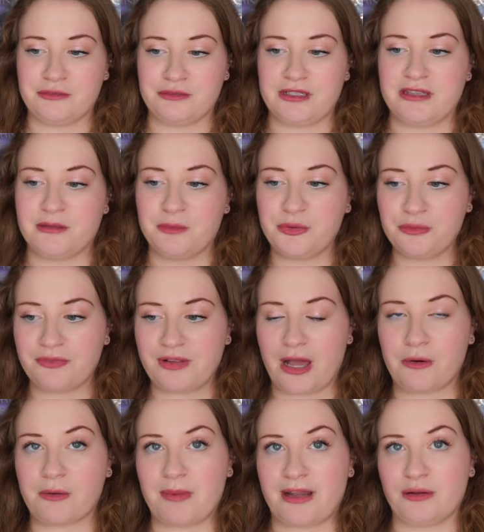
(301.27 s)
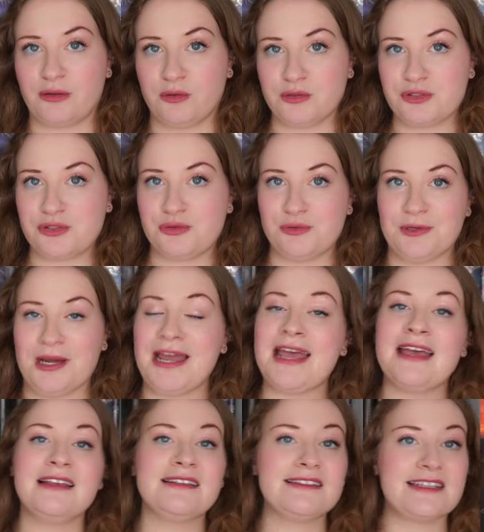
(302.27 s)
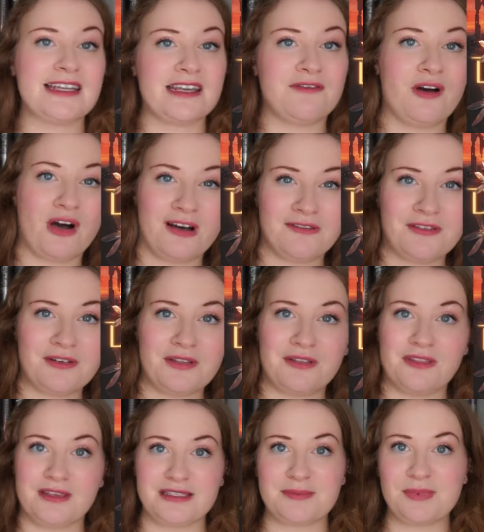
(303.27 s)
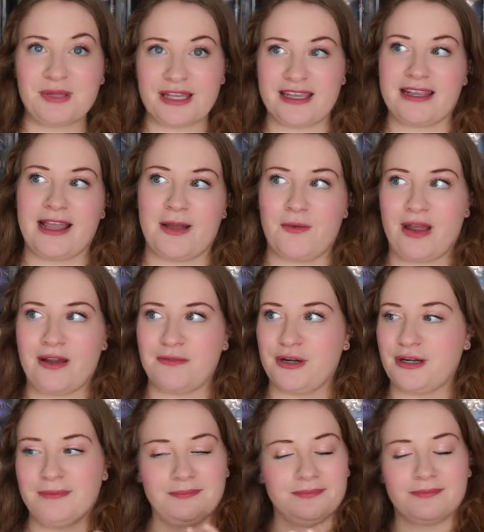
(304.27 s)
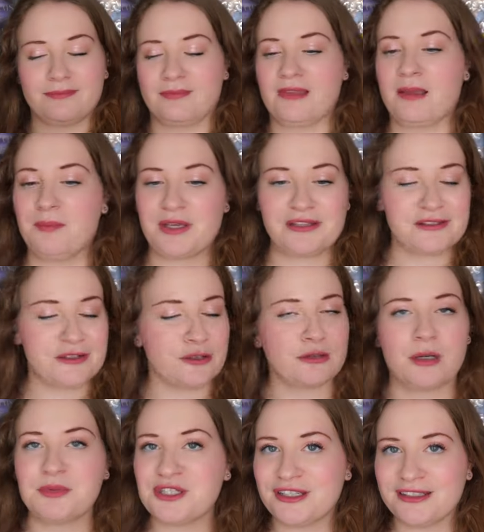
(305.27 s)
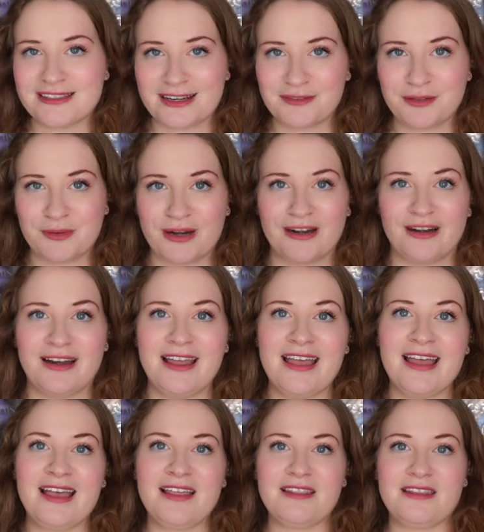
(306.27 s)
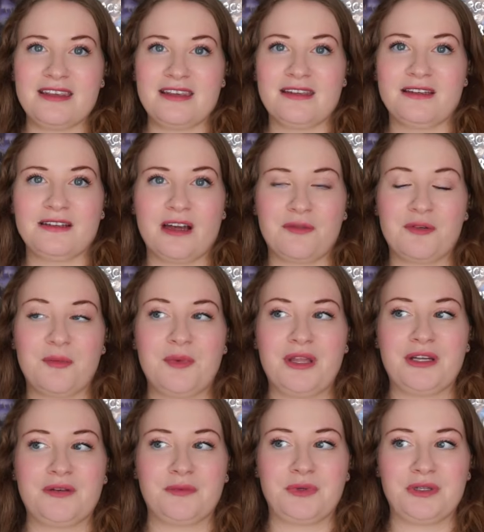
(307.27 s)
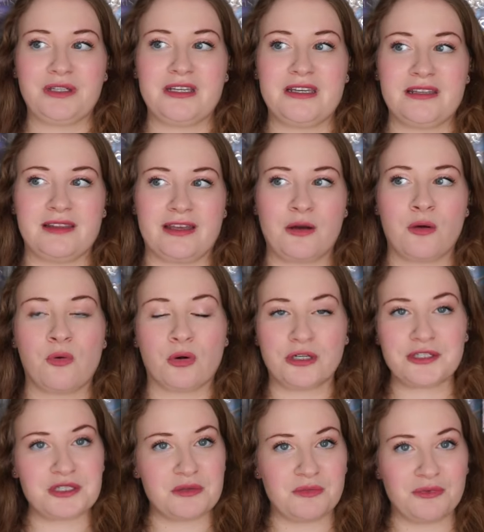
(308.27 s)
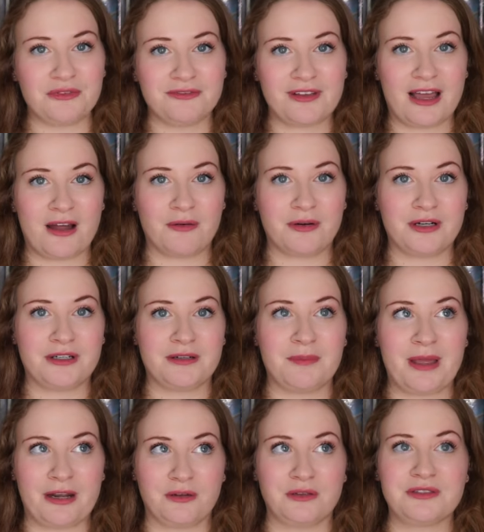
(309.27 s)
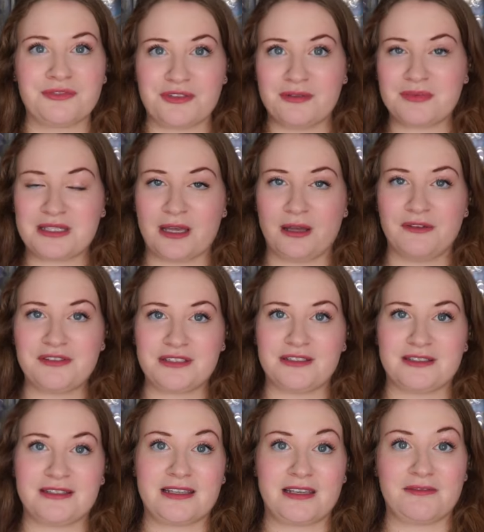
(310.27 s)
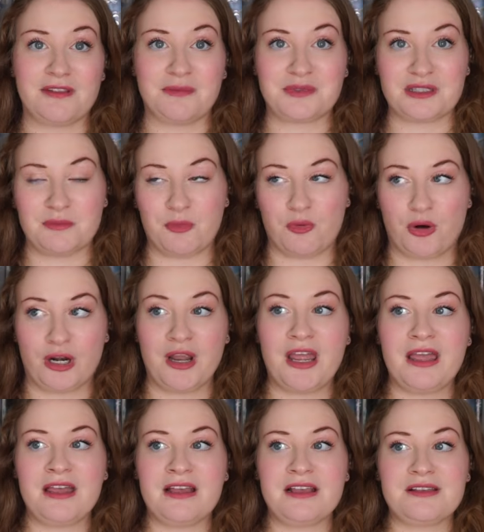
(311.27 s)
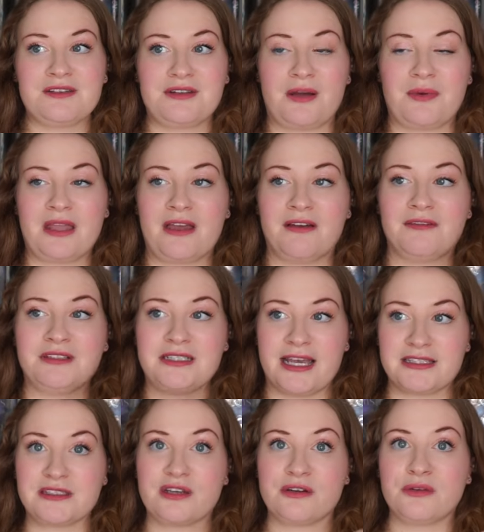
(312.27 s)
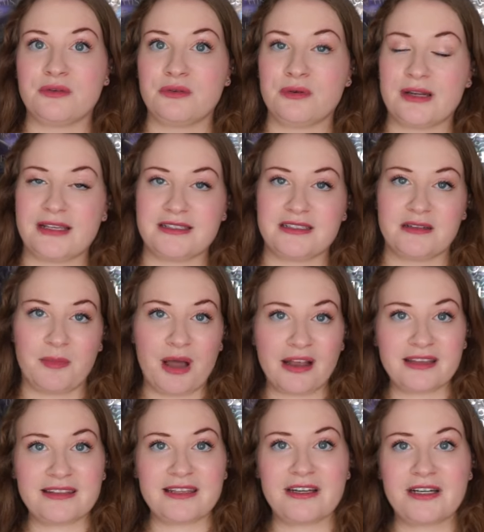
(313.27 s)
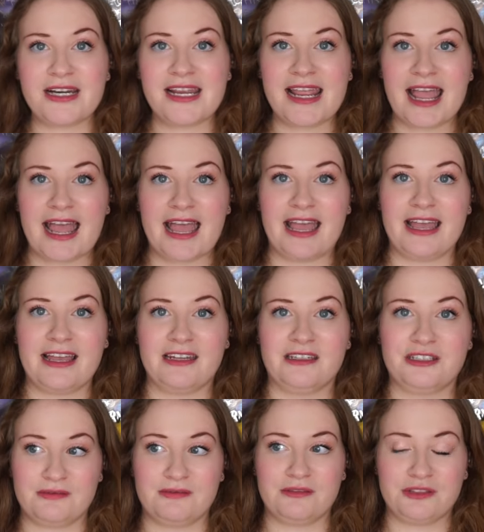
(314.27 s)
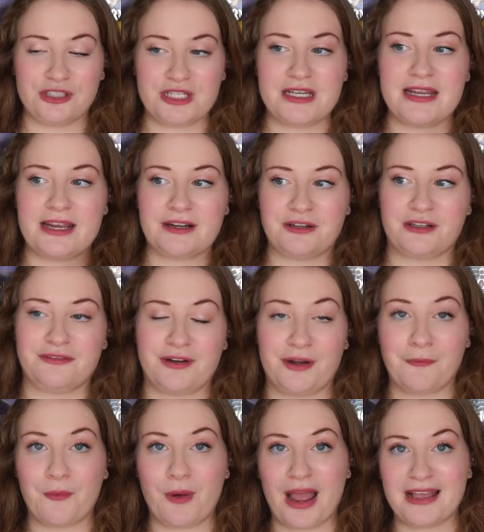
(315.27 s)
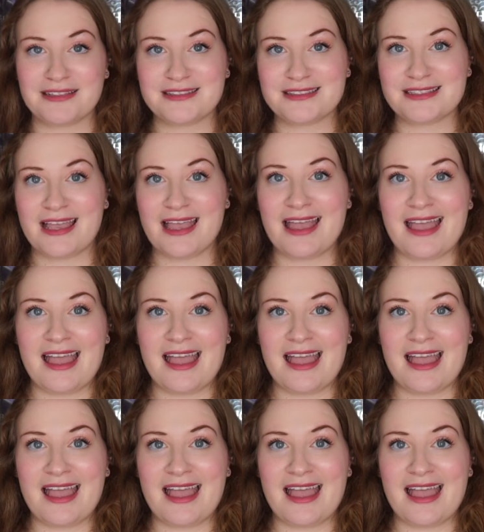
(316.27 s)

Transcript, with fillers: you need the moonflower petals to stave off this plague. However, because corruption is everywhere, the government really like hoards the moonflower petals for themselves and doesn't give them to the poor. So now we have Tessa, who is an apothecary, and she and her friend Wes